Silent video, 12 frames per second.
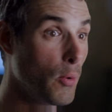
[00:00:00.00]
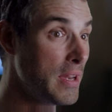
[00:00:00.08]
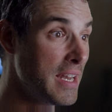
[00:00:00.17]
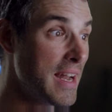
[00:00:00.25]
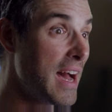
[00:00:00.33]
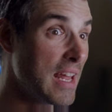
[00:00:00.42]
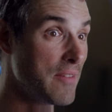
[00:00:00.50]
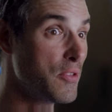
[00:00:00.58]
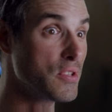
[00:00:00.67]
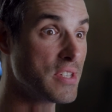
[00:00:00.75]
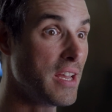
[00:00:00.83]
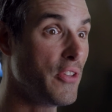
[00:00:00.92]
But we did not have
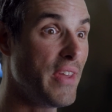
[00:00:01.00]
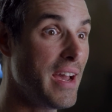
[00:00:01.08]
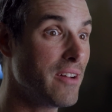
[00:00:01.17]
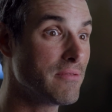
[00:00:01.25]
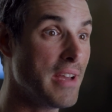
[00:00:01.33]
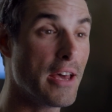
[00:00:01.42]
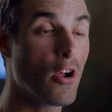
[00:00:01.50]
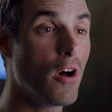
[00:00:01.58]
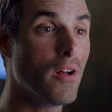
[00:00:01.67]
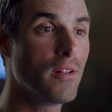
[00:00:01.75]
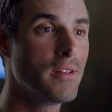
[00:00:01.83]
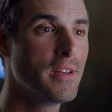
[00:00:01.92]
those nailed down at
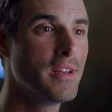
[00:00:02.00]
all.